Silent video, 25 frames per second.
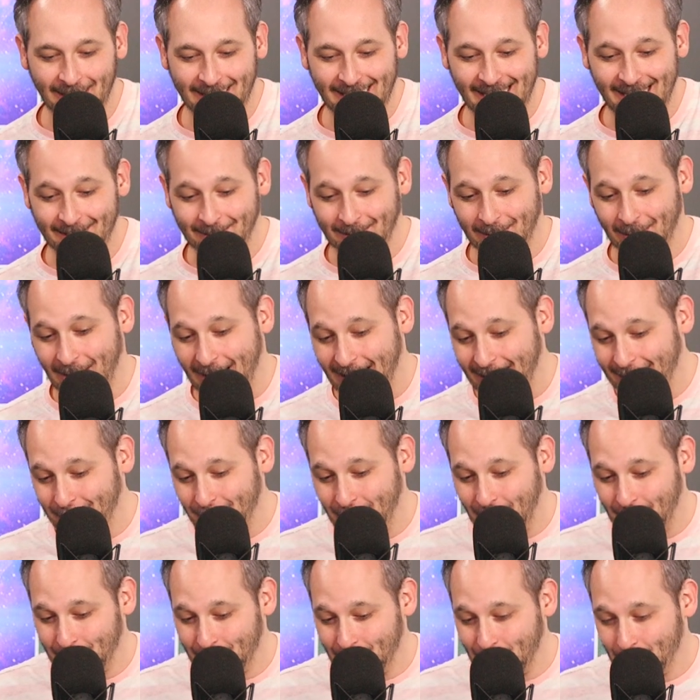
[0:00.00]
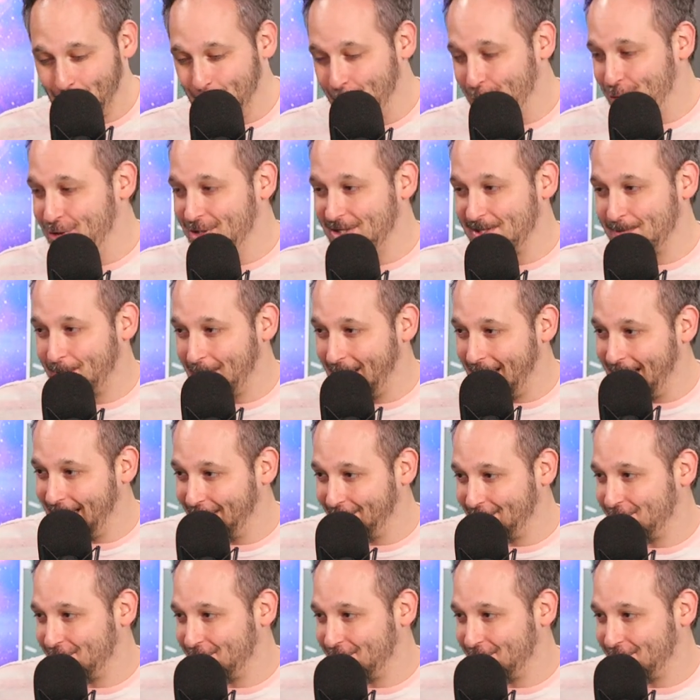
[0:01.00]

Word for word: Again, I don't know who she's playing.